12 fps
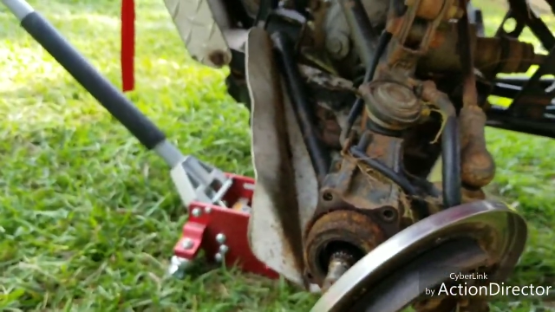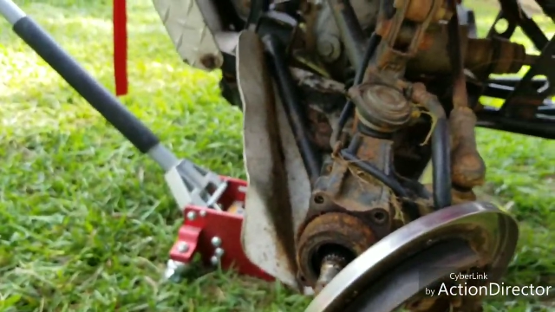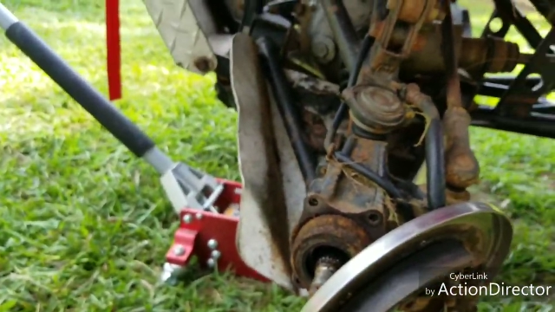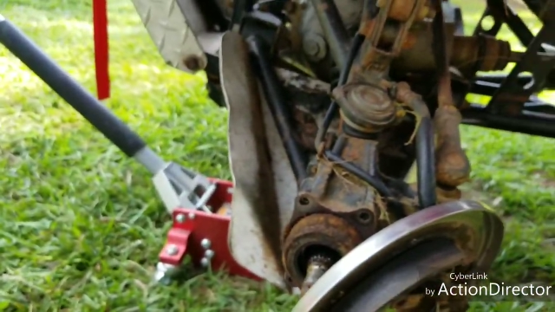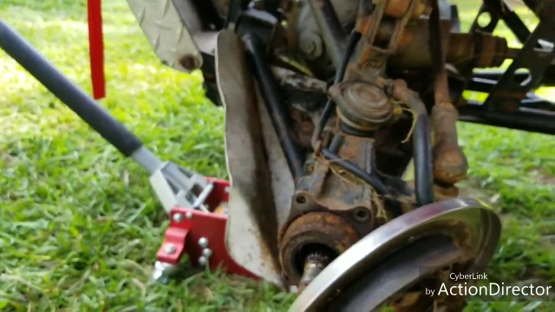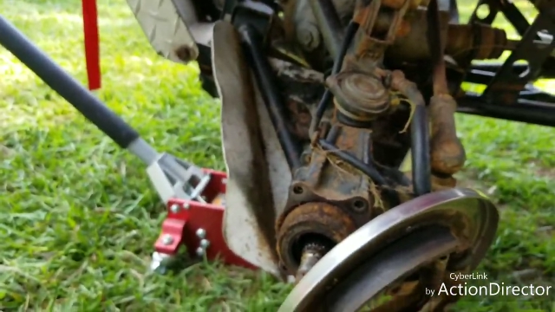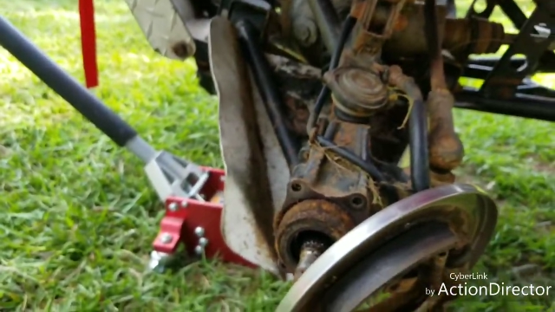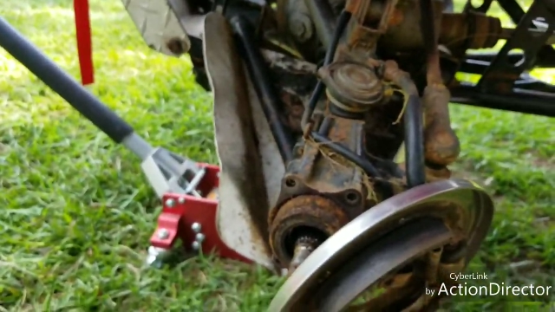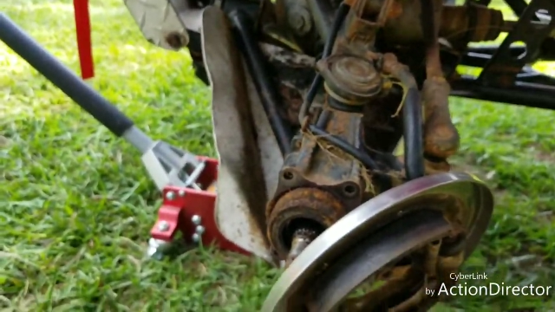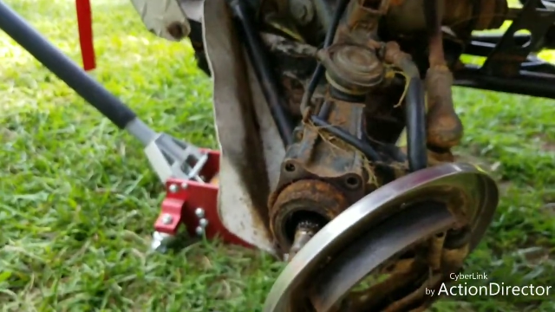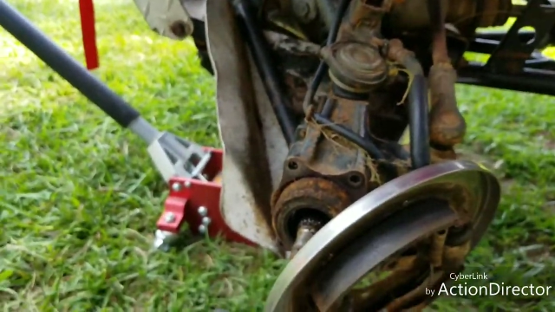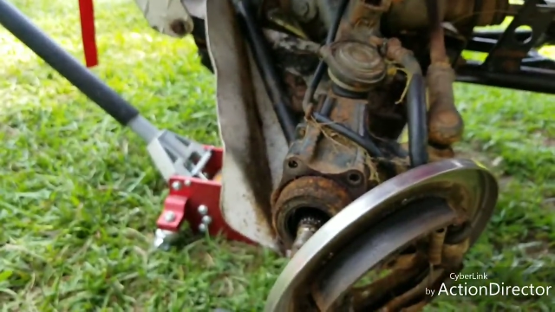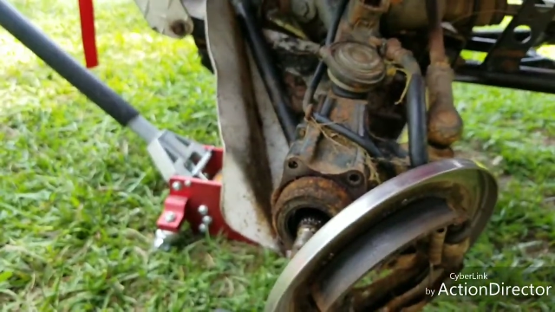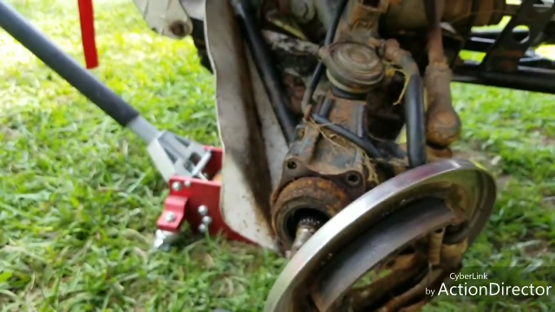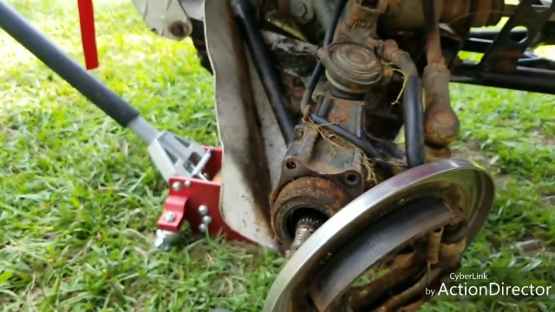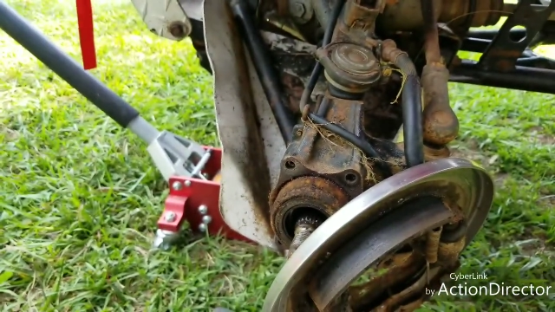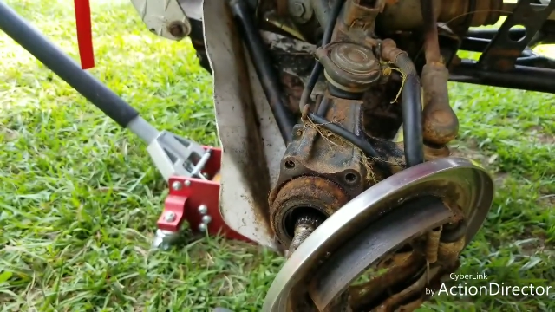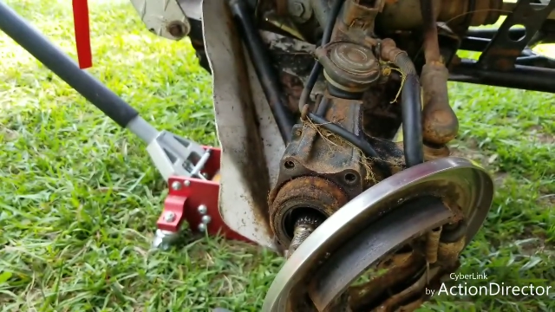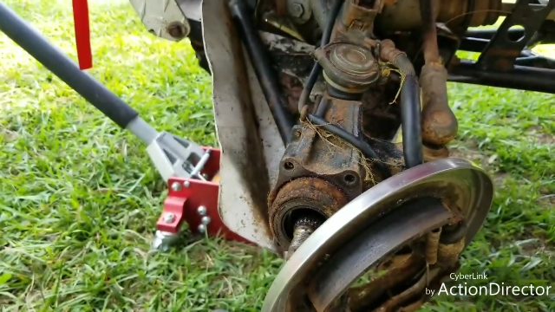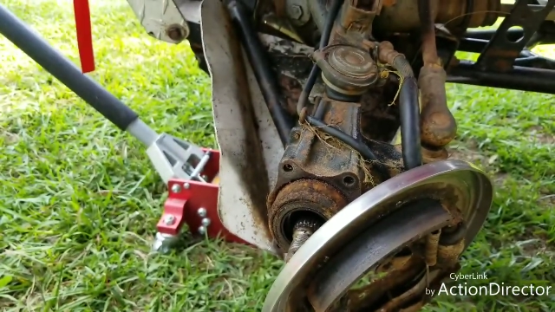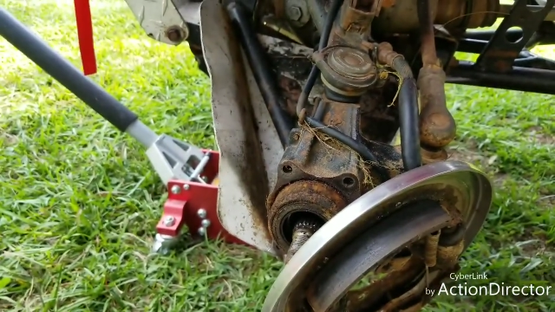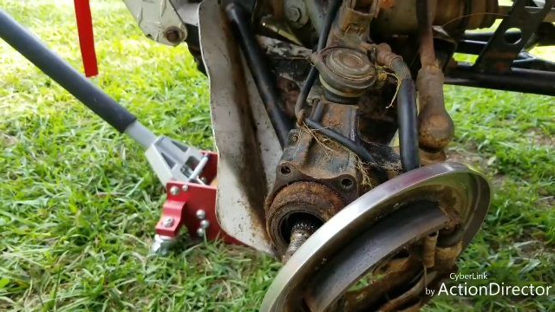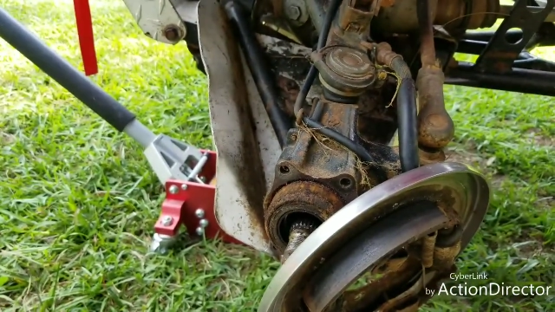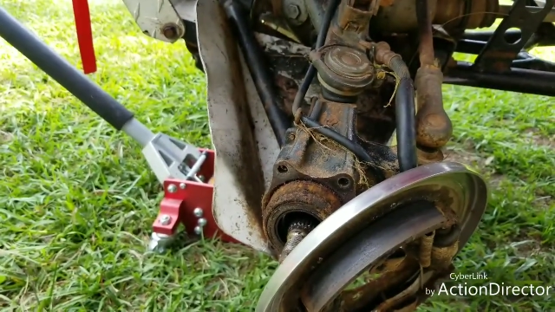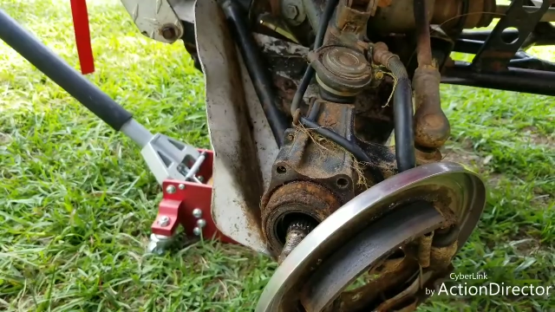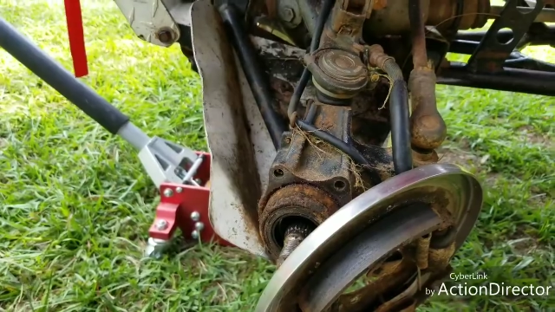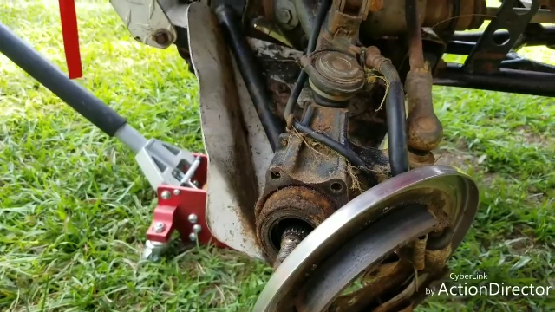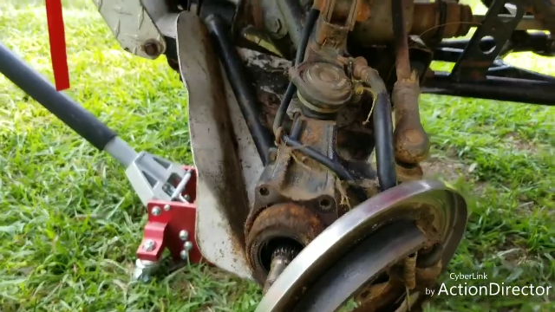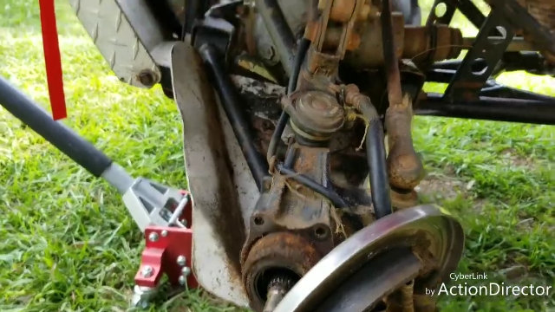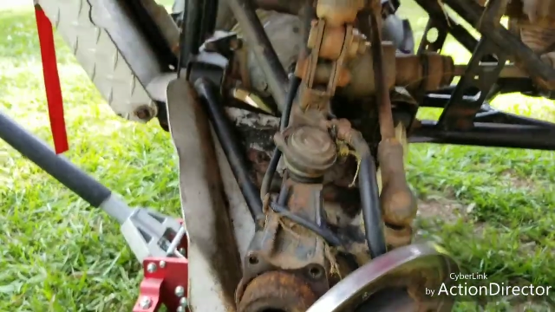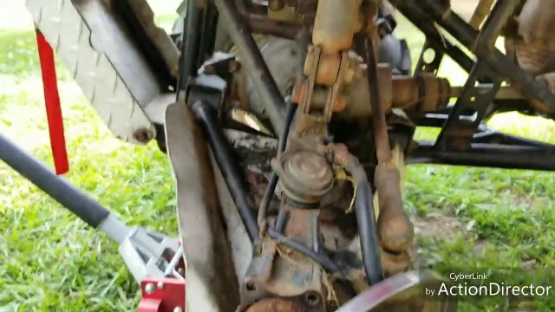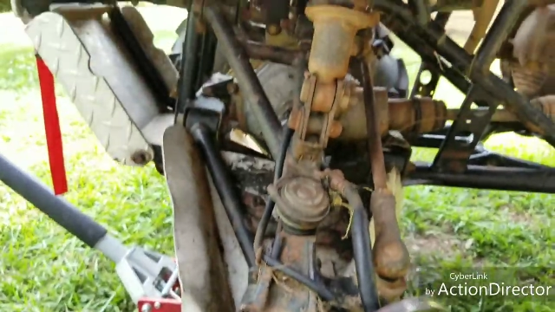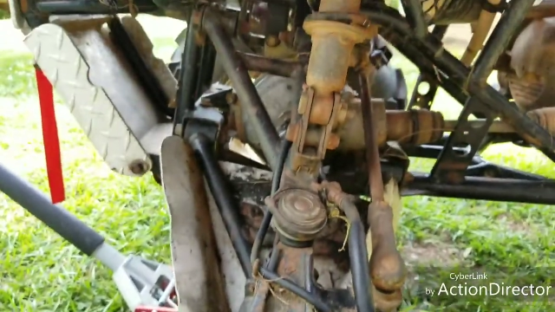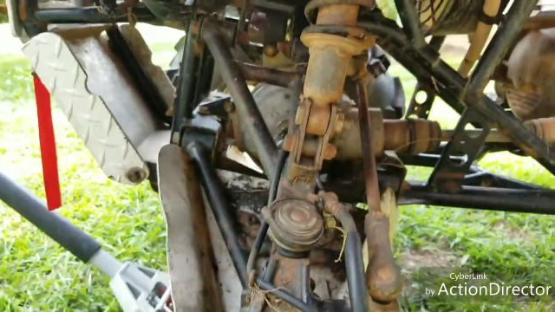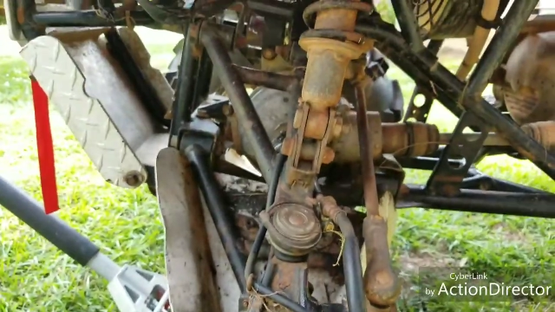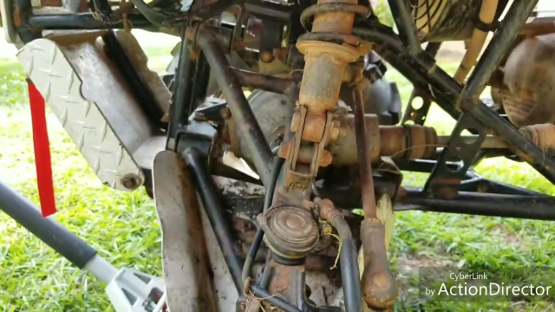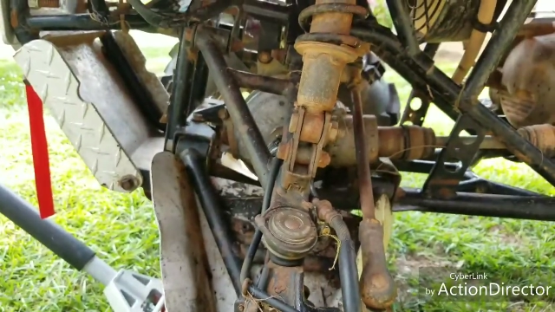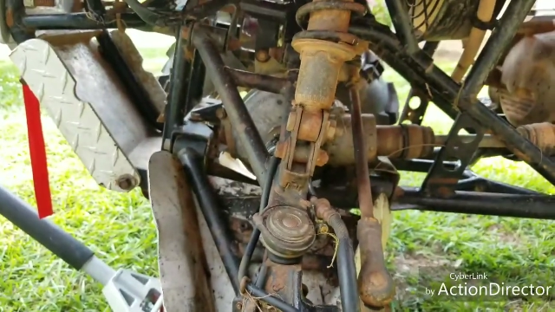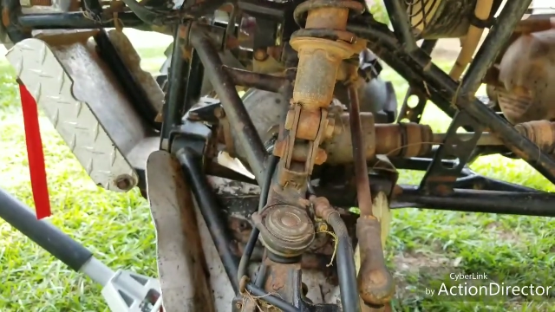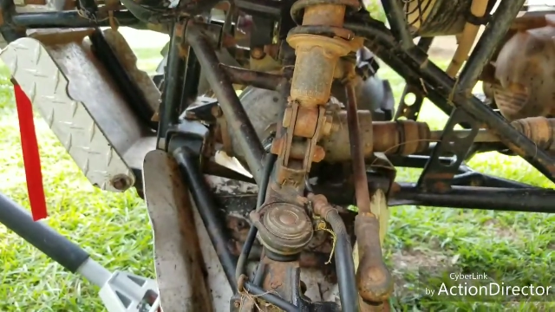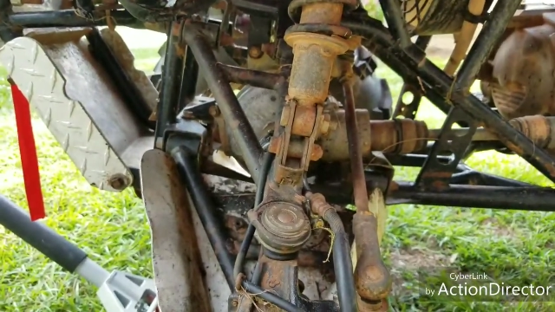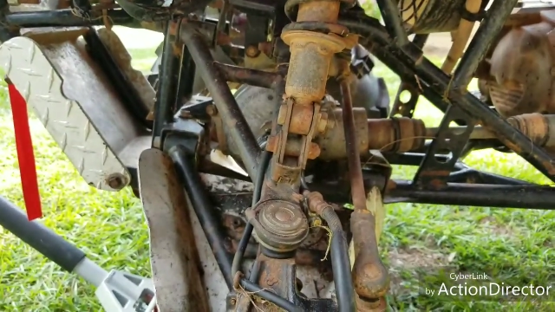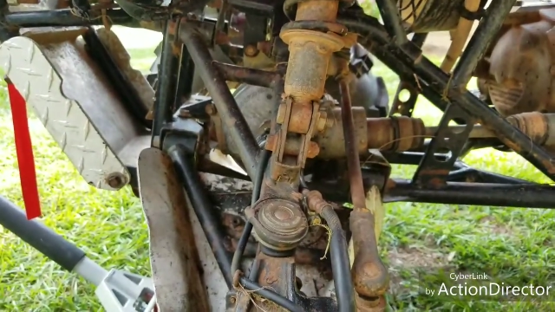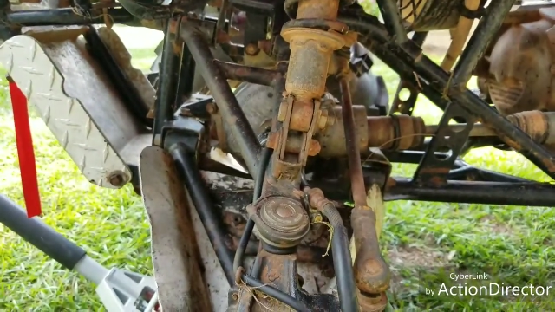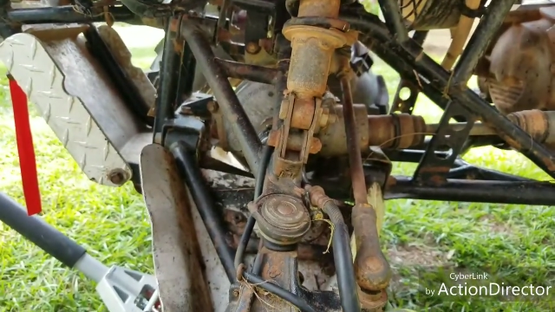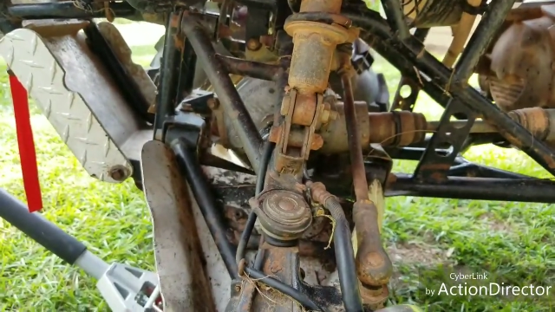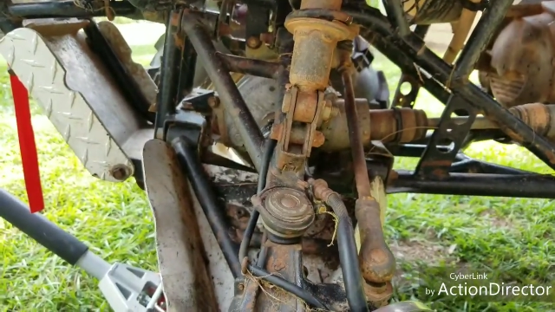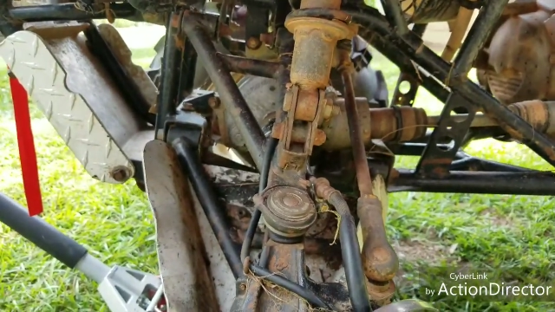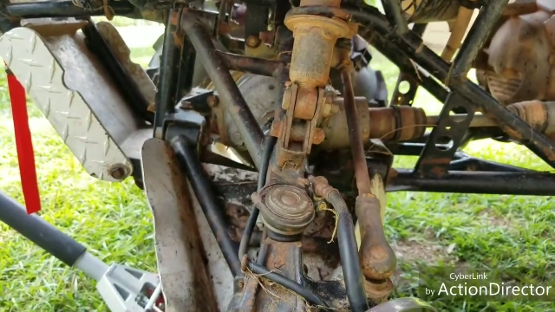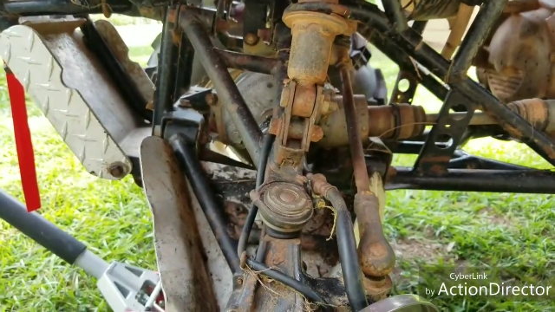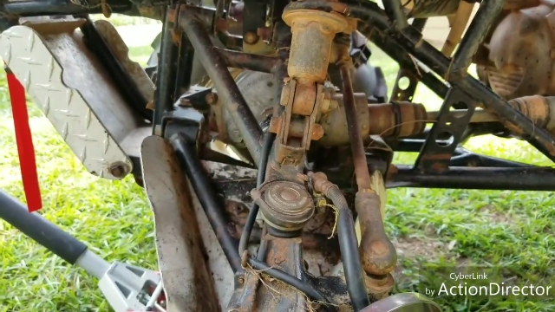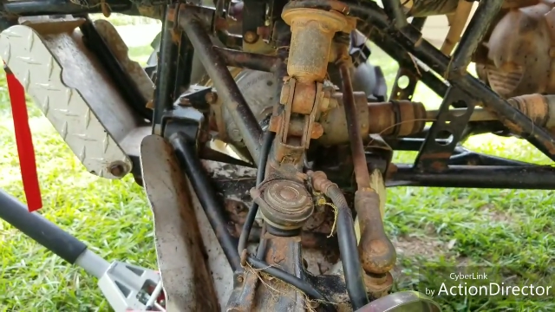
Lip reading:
(no speaker visible)